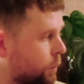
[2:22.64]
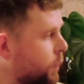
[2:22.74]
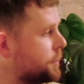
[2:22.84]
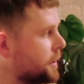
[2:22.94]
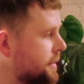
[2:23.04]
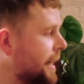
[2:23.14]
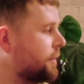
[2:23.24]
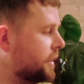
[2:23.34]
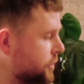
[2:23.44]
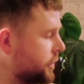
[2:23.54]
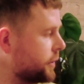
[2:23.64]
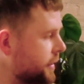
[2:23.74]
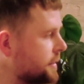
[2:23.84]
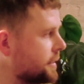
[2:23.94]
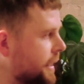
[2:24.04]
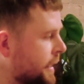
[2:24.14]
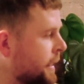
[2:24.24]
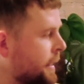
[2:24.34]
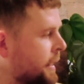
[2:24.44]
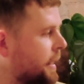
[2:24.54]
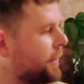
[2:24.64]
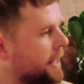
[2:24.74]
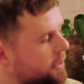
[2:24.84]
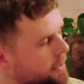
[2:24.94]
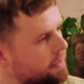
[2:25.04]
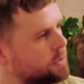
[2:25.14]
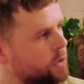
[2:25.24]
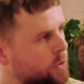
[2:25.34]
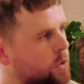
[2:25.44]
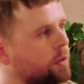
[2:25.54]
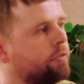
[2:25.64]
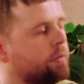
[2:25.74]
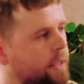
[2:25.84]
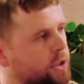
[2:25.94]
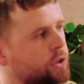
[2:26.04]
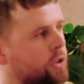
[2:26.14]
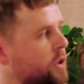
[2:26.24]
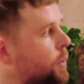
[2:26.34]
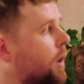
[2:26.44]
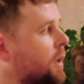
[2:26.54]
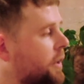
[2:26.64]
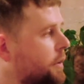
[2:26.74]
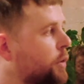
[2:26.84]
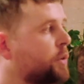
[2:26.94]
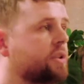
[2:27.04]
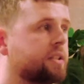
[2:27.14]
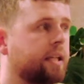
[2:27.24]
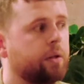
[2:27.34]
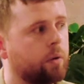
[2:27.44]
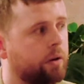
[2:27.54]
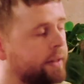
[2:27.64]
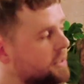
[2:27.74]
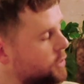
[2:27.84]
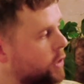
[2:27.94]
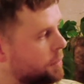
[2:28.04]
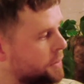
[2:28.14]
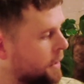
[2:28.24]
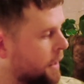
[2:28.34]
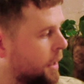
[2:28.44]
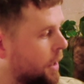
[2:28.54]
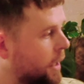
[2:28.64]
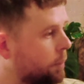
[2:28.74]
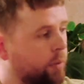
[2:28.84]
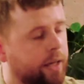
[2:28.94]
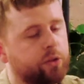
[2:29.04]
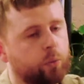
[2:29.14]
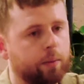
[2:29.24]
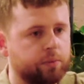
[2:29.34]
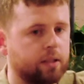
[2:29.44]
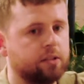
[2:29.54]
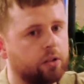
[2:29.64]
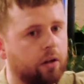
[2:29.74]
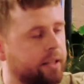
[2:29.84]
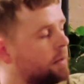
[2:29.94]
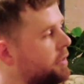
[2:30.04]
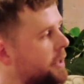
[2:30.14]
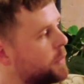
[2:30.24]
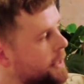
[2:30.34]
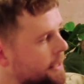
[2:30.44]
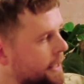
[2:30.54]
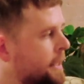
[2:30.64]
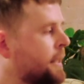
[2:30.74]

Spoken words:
websites out there, on the internet. And that kind of gives Google confirmation that you are kind of who you say you are, and it stops brand new websites starting up very quickly,